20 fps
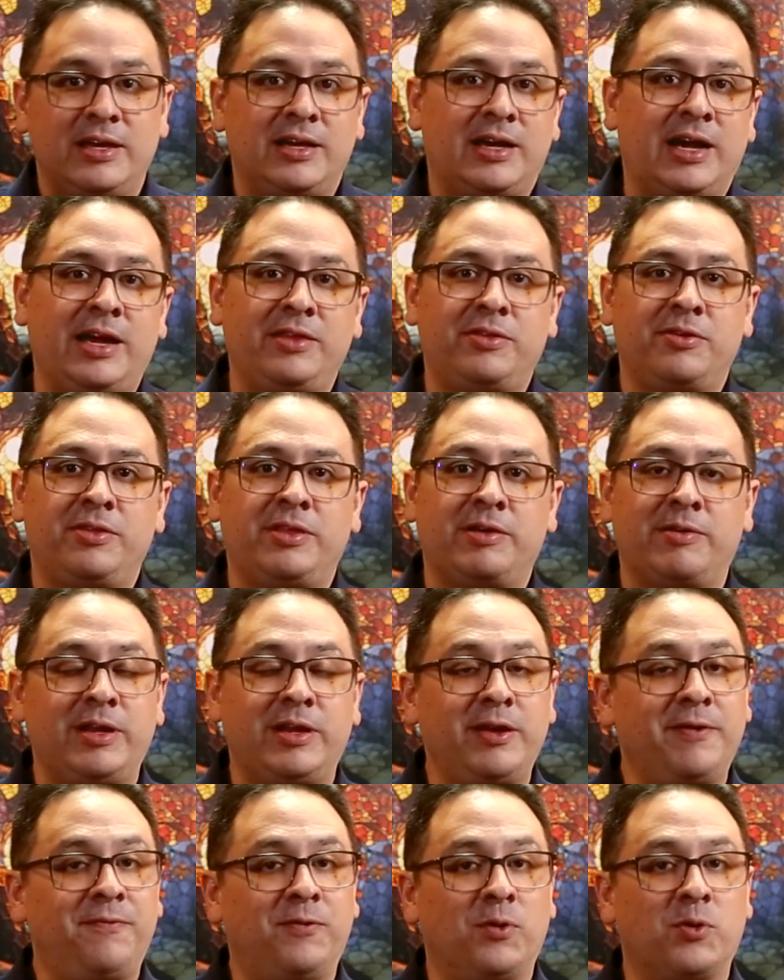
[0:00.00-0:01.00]
Either they're in
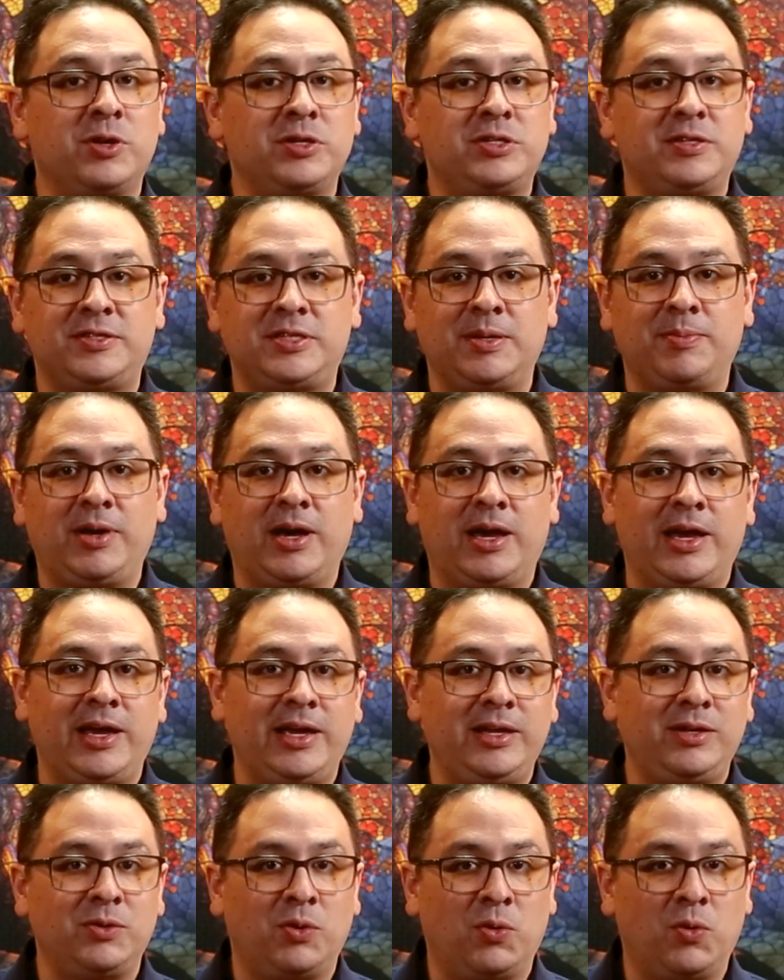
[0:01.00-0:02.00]
a forest of some
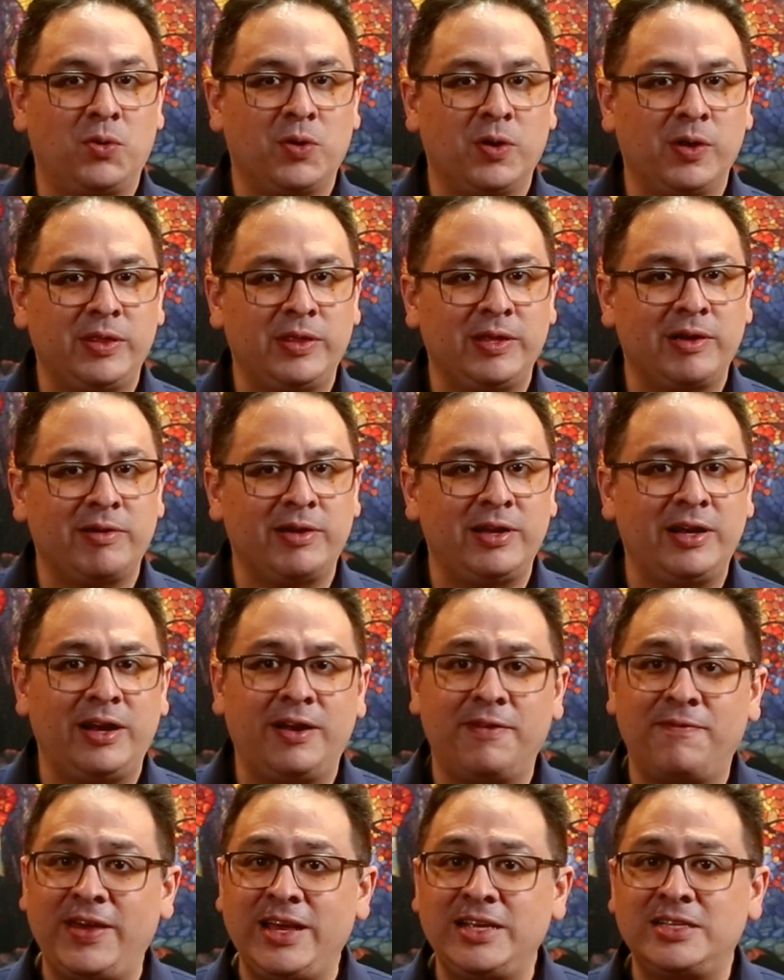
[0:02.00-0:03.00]
kind, or they're in an
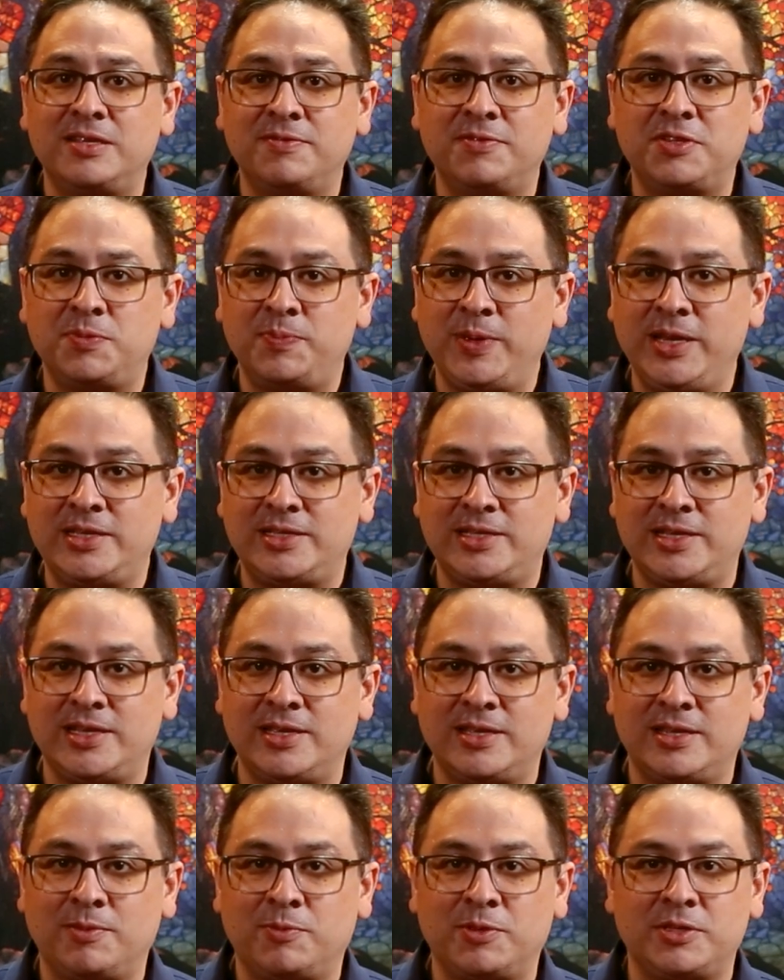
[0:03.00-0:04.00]
invasive
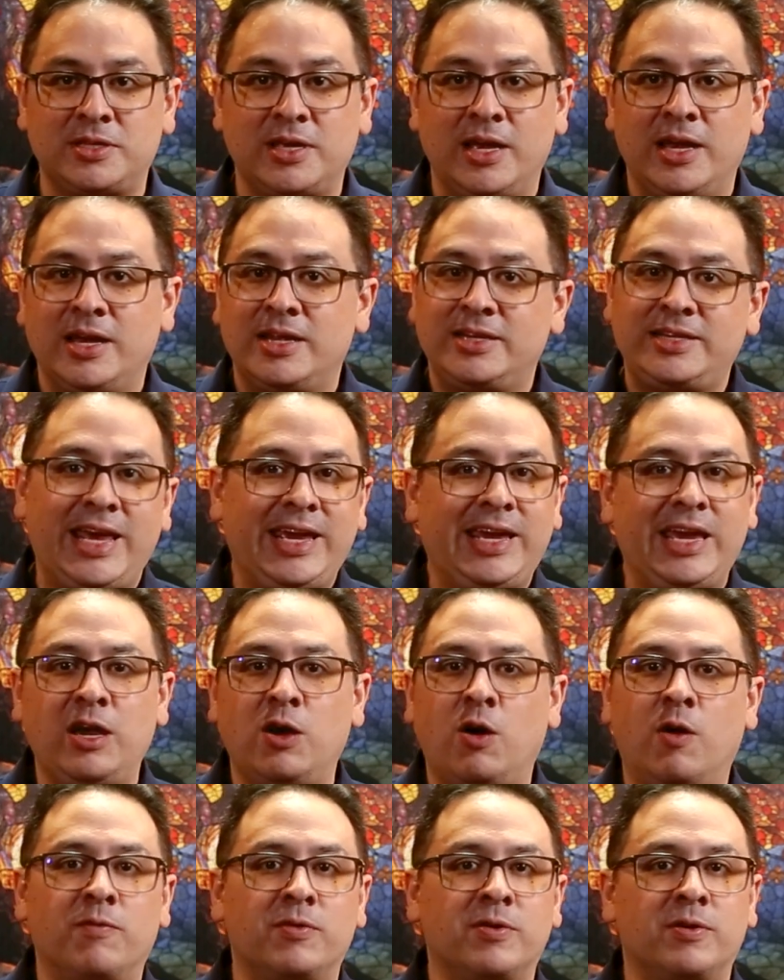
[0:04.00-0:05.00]
species that was taking
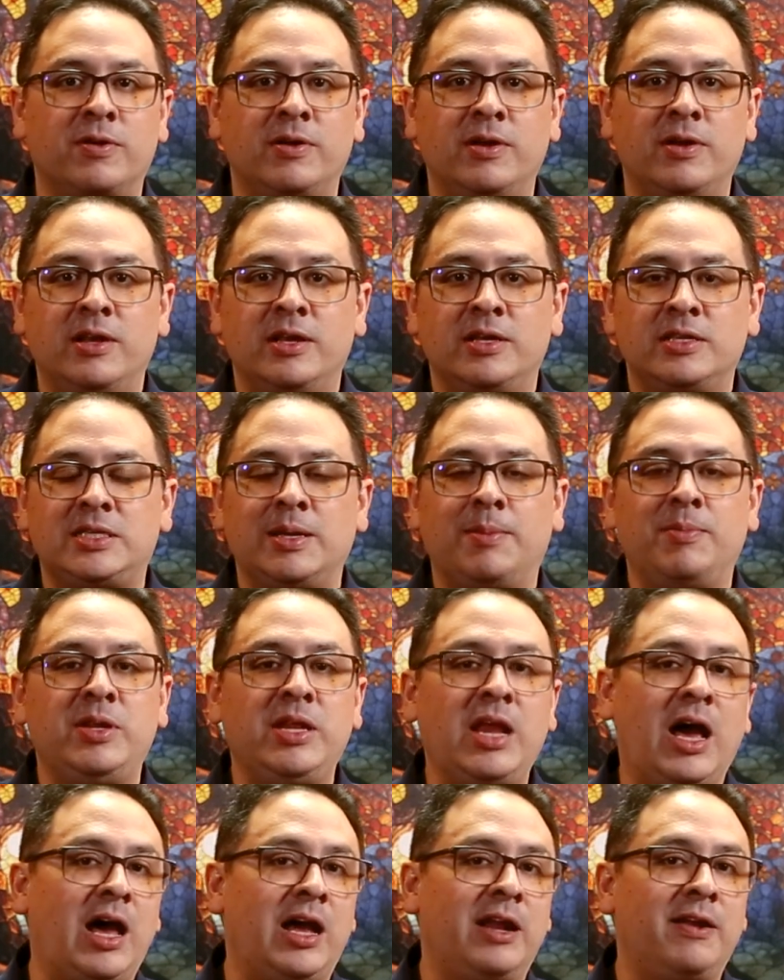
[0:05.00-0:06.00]
over some
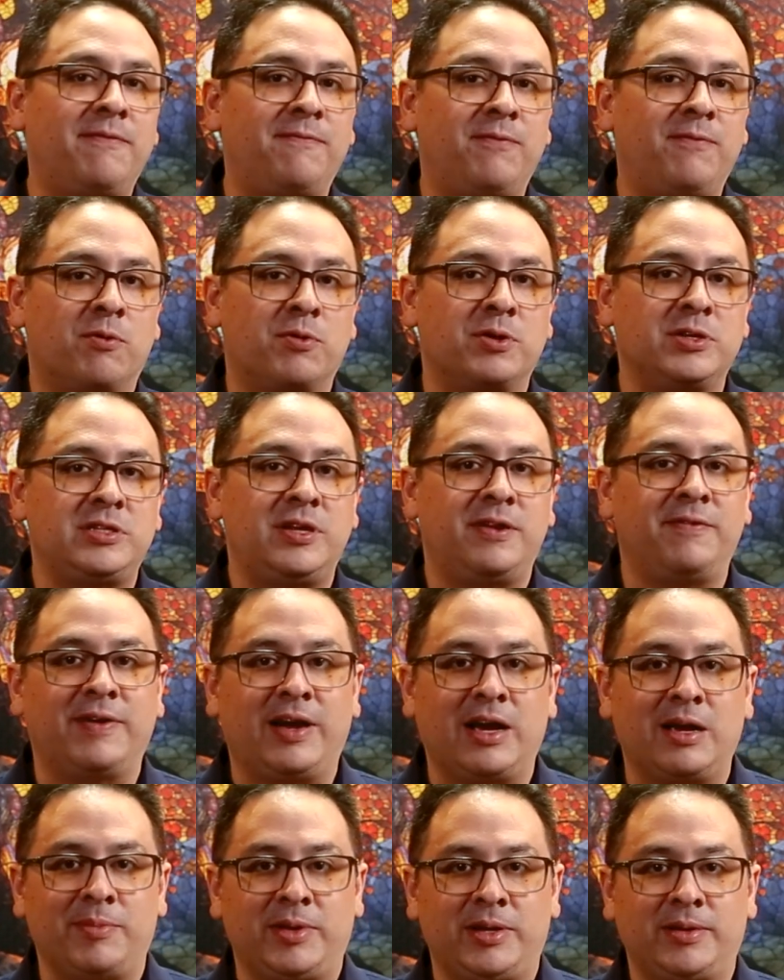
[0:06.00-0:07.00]
non-forest
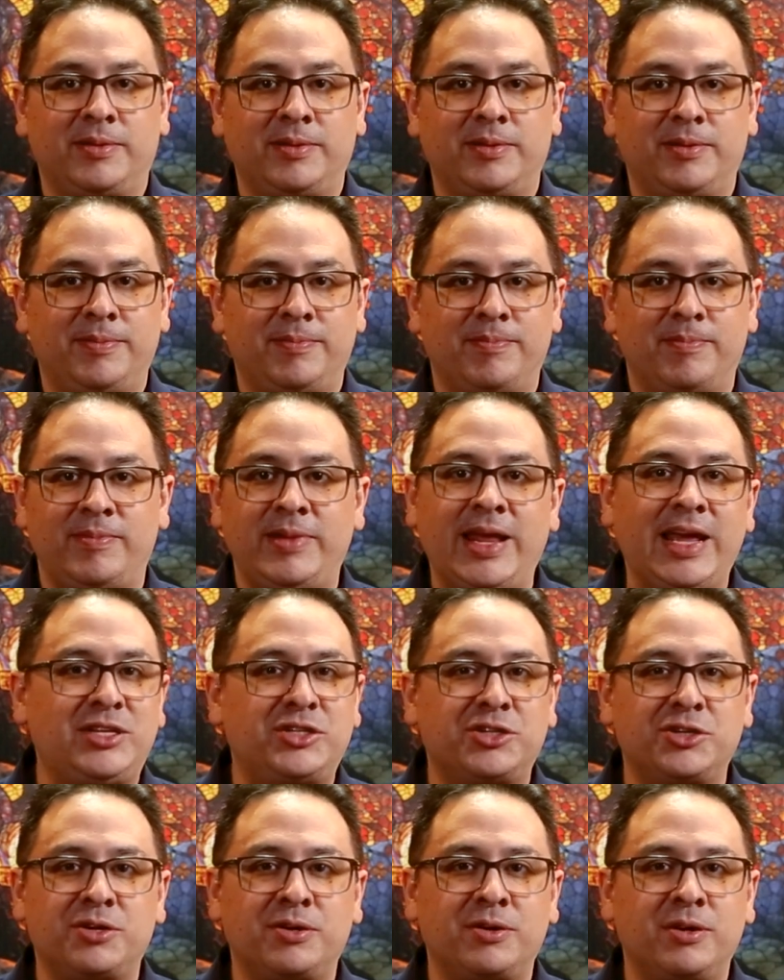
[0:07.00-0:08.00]
environment.
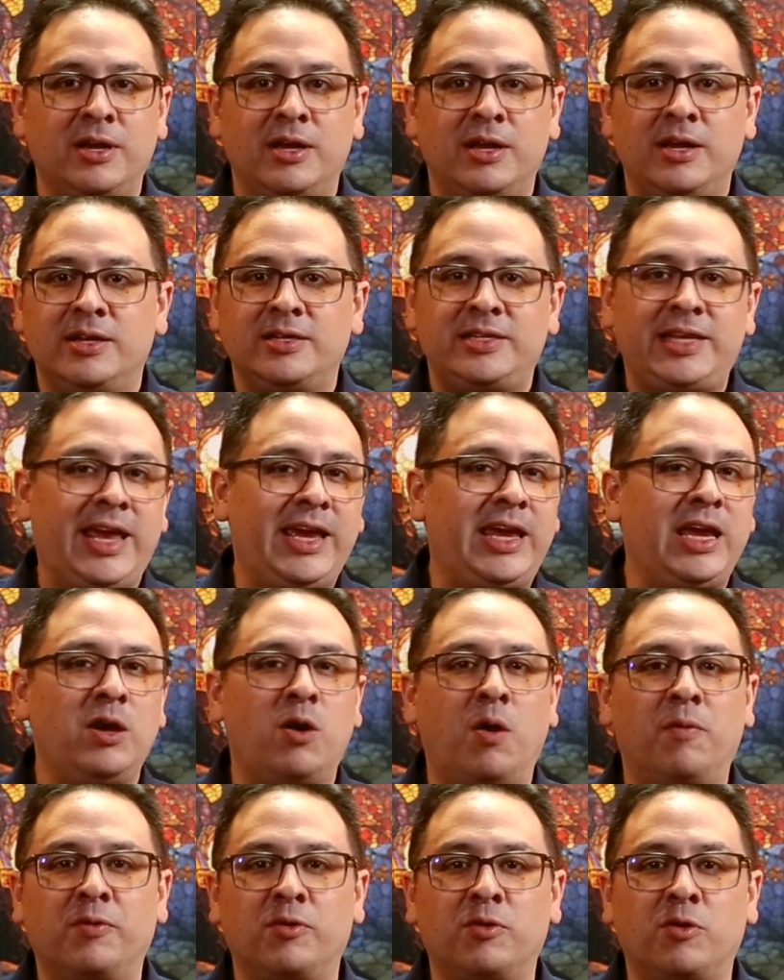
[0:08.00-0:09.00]
Nature taking
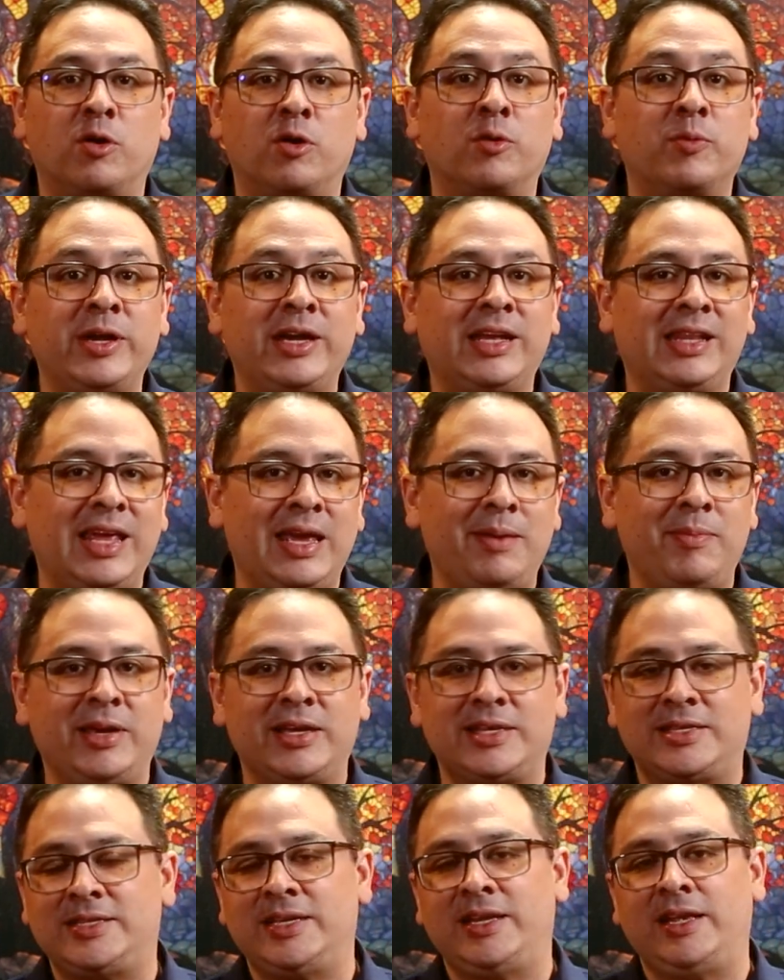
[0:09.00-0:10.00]
over or reclaiming
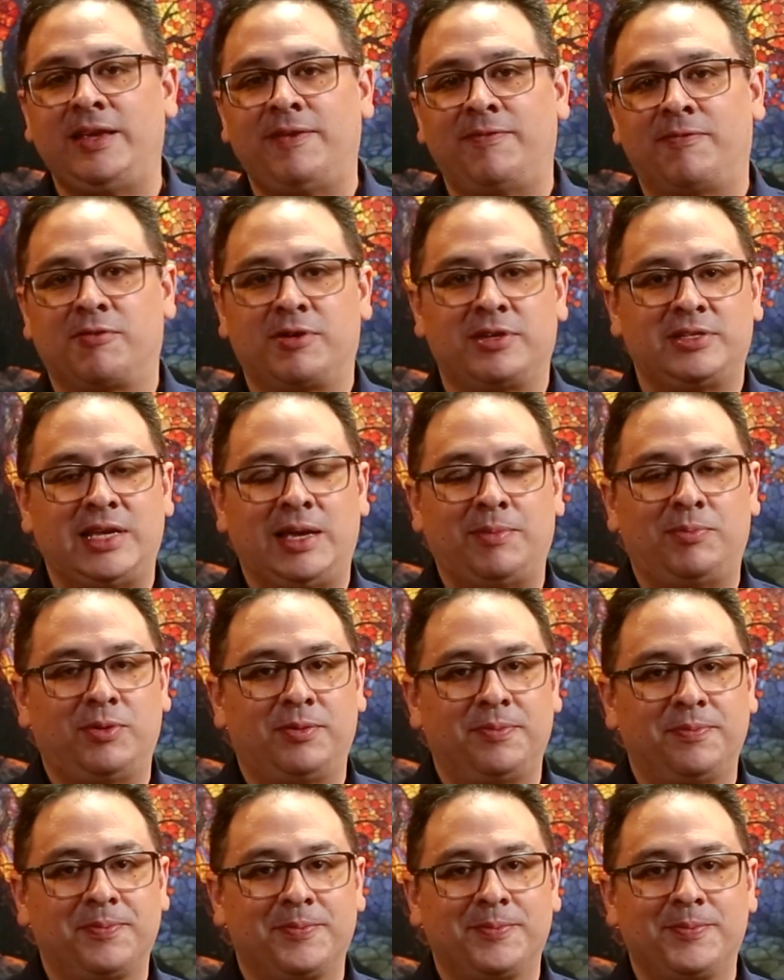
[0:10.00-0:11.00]
a city, for example.